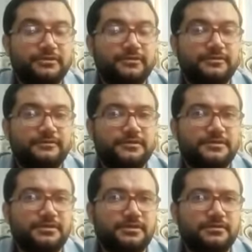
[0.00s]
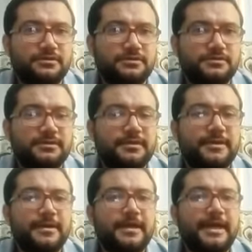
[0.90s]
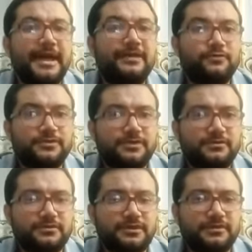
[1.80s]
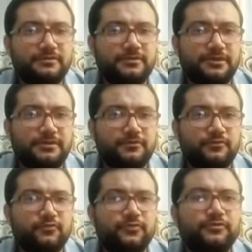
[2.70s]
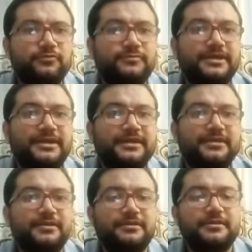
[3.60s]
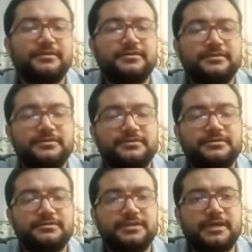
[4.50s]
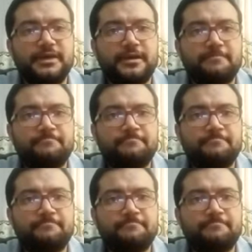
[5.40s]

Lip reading: in the first 3 hours, and we start with antibiotic. We not make the